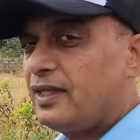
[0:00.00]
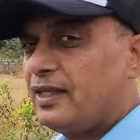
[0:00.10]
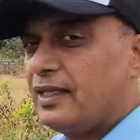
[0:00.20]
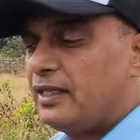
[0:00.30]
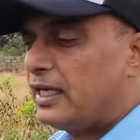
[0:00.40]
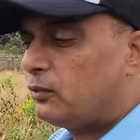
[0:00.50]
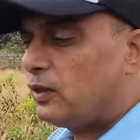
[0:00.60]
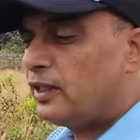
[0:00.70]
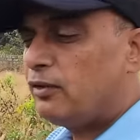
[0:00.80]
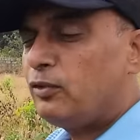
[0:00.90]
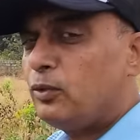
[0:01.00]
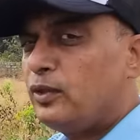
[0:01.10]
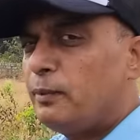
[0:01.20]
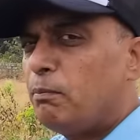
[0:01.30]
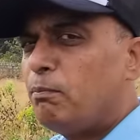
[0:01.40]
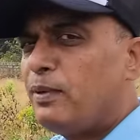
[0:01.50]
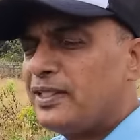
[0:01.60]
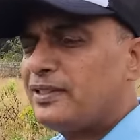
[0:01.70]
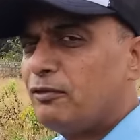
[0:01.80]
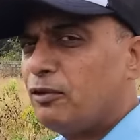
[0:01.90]
that will give you the
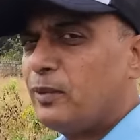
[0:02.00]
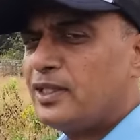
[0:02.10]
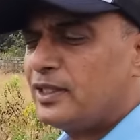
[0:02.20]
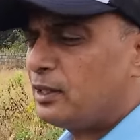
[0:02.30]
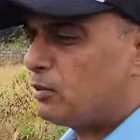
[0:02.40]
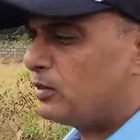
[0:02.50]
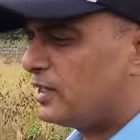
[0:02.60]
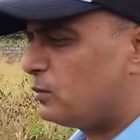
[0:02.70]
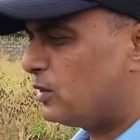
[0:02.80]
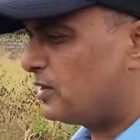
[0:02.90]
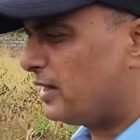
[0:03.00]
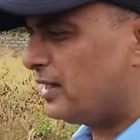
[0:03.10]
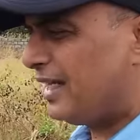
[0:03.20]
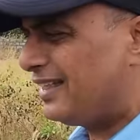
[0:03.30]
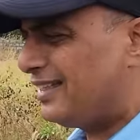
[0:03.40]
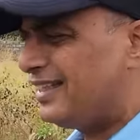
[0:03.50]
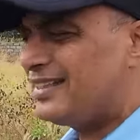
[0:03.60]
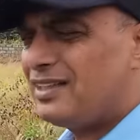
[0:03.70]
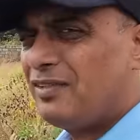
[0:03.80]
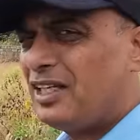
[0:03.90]
best information about this motorcycle. I think it's
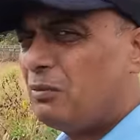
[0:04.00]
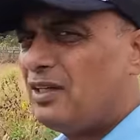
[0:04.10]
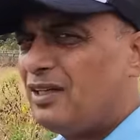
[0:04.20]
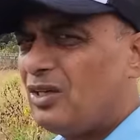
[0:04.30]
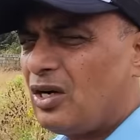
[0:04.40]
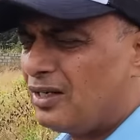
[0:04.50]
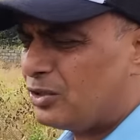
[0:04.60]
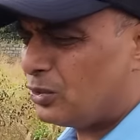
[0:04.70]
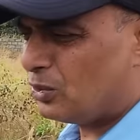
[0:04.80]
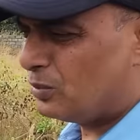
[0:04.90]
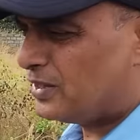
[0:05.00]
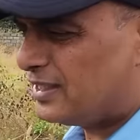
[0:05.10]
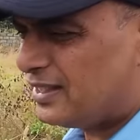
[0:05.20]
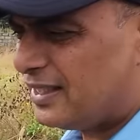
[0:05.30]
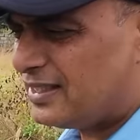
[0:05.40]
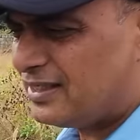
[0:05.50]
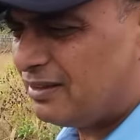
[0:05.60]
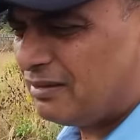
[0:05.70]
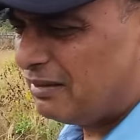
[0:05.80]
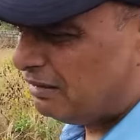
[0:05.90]
available in a lot of showrooms these days,
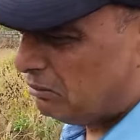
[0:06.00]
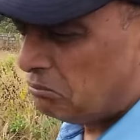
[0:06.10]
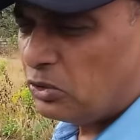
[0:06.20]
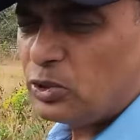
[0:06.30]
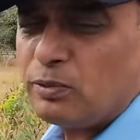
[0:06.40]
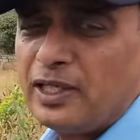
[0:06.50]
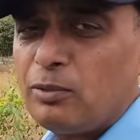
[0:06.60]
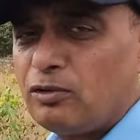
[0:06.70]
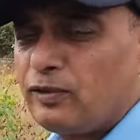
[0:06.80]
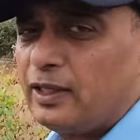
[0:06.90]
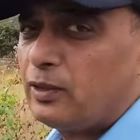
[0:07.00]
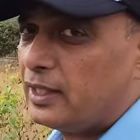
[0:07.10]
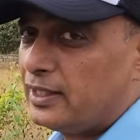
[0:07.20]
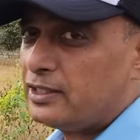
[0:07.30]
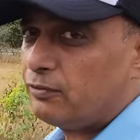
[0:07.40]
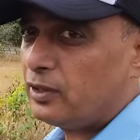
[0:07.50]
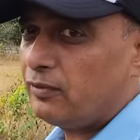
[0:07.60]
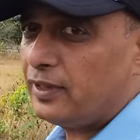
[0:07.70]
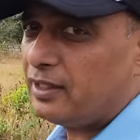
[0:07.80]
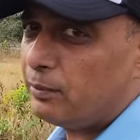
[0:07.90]
so you should be able to find one, at least if you're
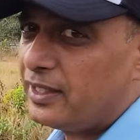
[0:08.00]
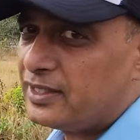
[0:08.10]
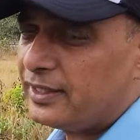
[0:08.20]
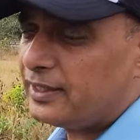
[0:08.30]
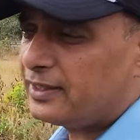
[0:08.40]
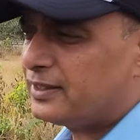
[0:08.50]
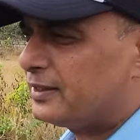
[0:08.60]
living in the bigger cities.